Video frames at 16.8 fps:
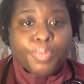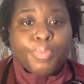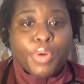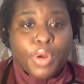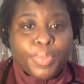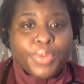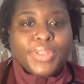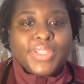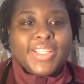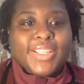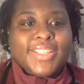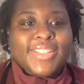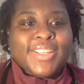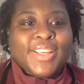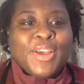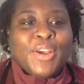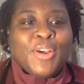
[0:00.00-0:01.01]

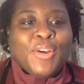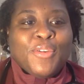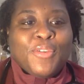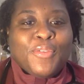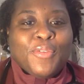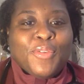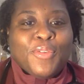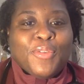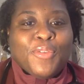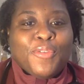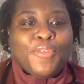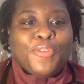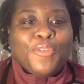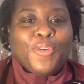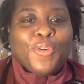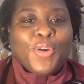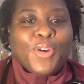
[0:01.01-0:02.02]
purposes
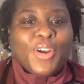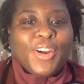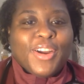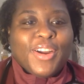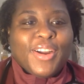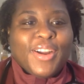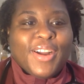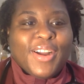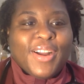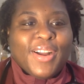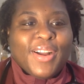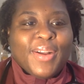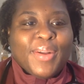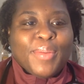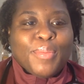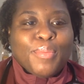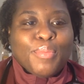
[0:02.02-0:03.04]
4
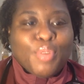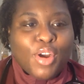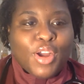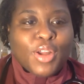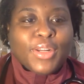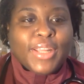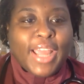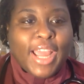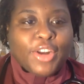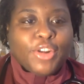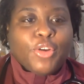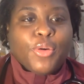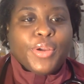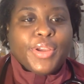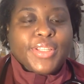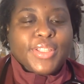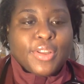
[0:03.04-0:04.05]
broad
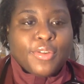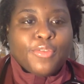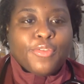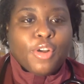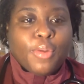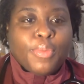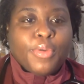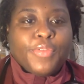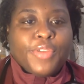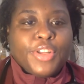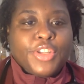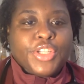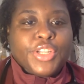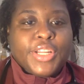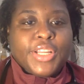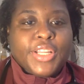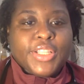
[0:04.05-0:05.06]
categories of fall
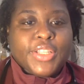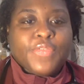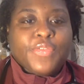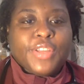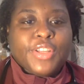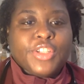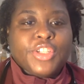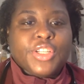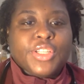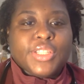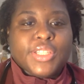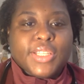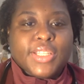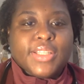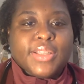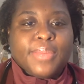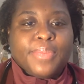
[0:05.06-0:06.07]
prevention intervention
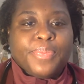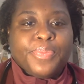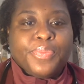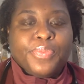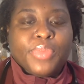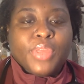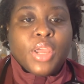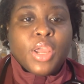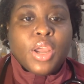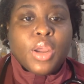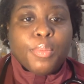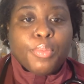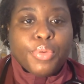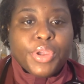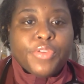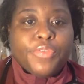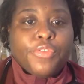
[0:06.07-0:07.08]
system:
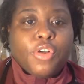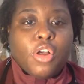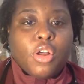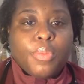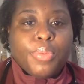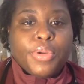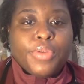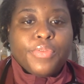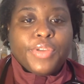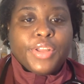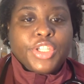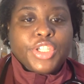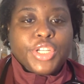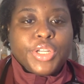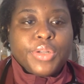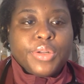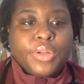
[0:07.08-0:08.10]
pre-fall
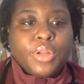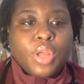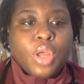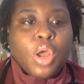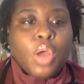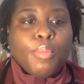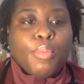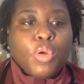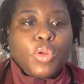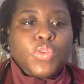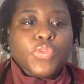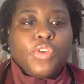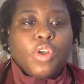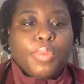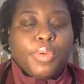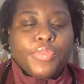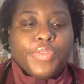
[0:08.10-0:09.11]
prevention,
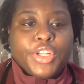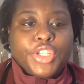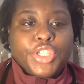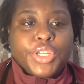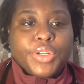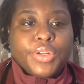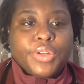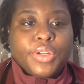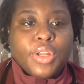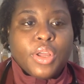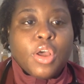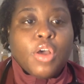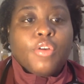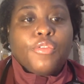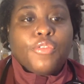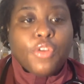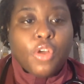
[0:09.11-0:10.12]
post-fall prevention,
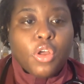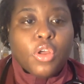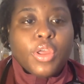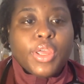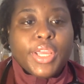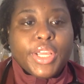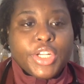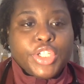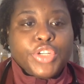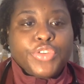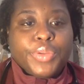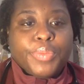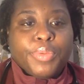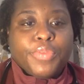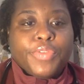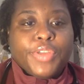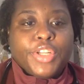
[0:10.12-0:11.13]
fall injury
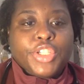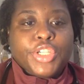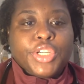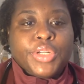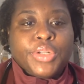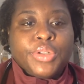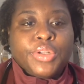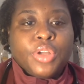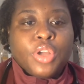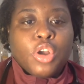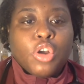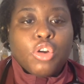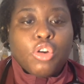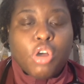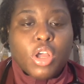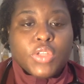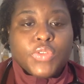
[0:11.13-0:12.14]
prevention,
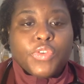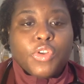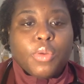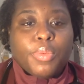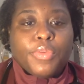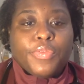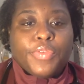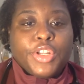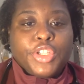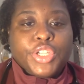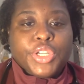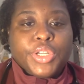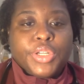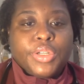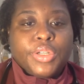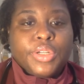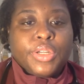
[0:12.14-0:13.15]
cross-fall
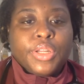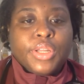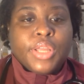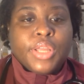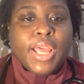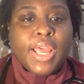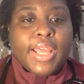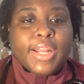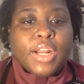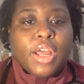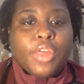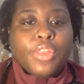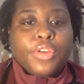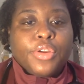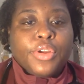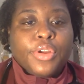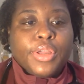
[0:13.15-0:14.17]
prevention, and
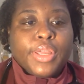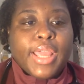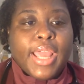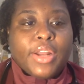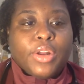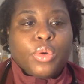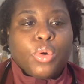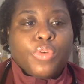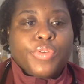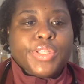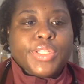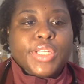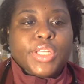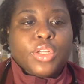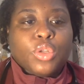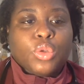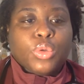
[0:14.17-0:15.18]
other categories
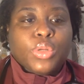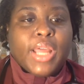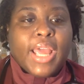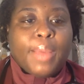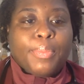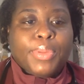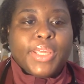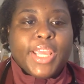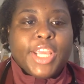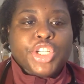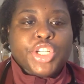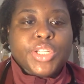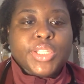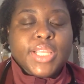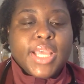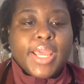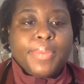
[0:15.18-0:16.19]
include
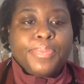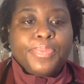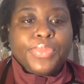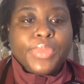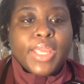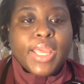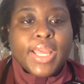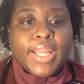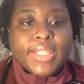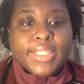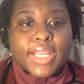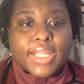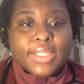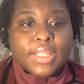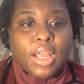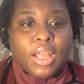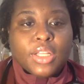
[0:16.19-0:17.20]
application type,
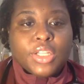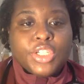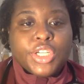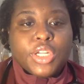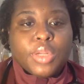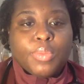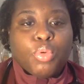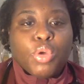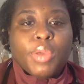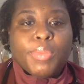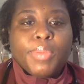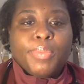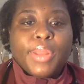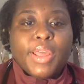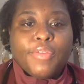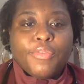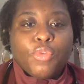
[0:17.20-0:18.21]
technology
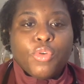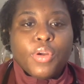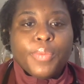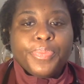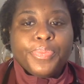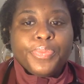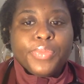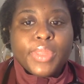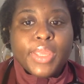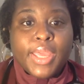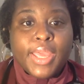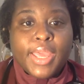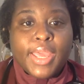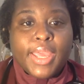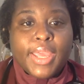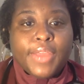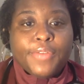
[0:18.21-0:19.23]
deployment platform,
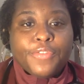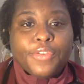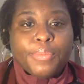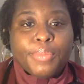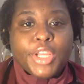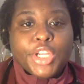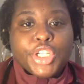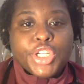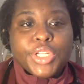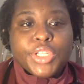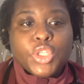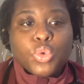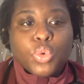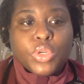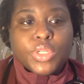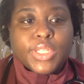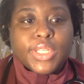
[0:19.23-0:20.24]
information
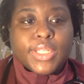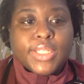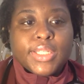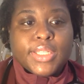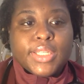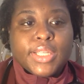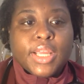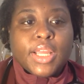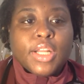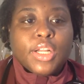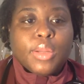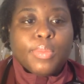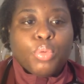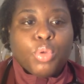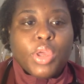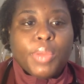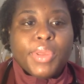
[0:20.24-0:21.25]
sources,
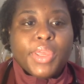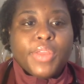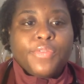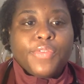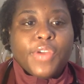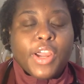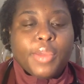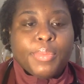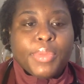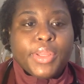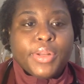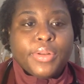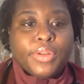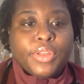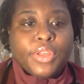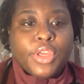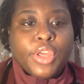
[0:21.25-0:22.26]
deployment environment,
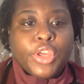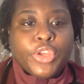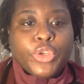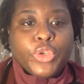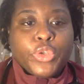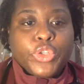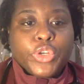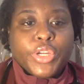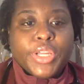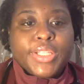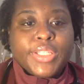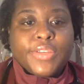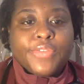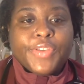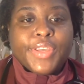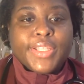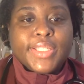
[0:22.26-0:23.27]
user
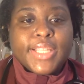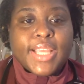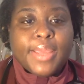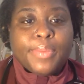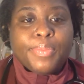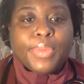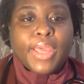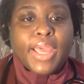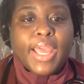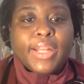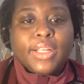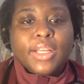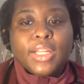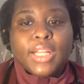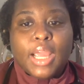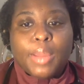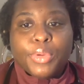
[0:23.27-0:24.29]
interface type, and
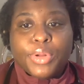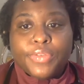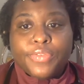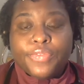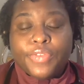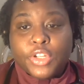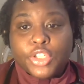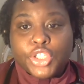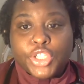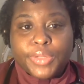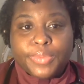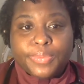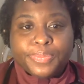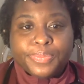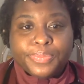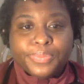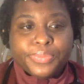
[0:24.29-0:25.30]
collaborative function.
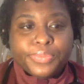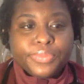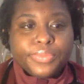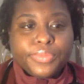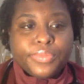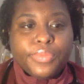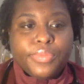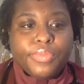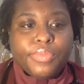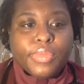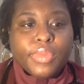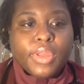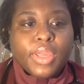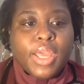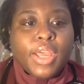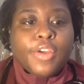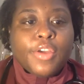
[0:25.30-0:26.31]

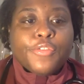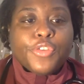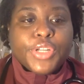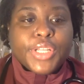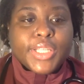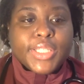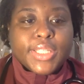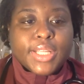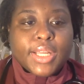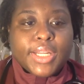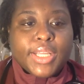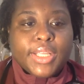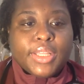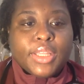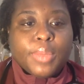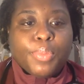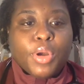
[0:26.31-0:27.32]
For this
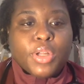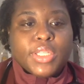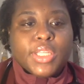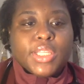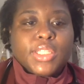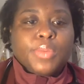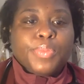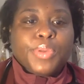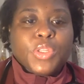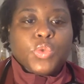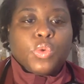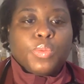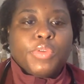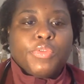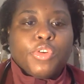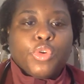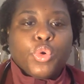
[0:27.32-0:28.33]
study, the participants will
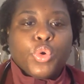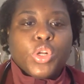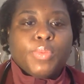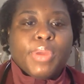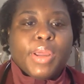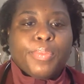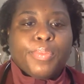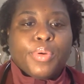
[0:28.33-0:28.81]
be recruited by